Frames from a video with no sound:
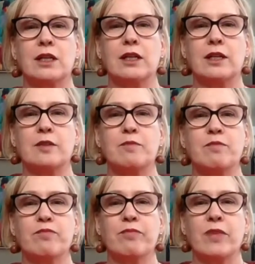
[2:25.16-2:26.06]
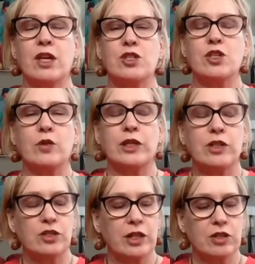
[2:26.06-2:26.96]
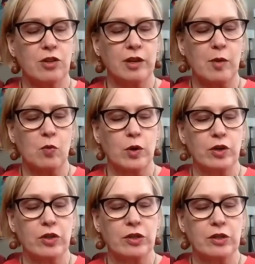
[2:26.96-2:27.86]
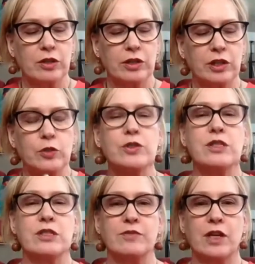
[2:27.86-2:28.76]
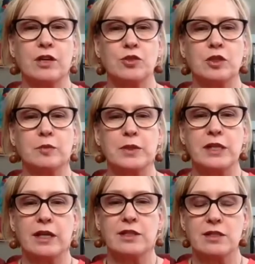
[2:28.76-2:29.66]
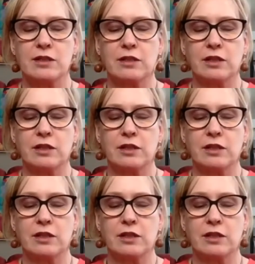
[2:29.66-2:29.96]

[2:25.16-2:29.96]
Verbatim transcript: Um, so in, in talking about what are the uses of Tantra besides,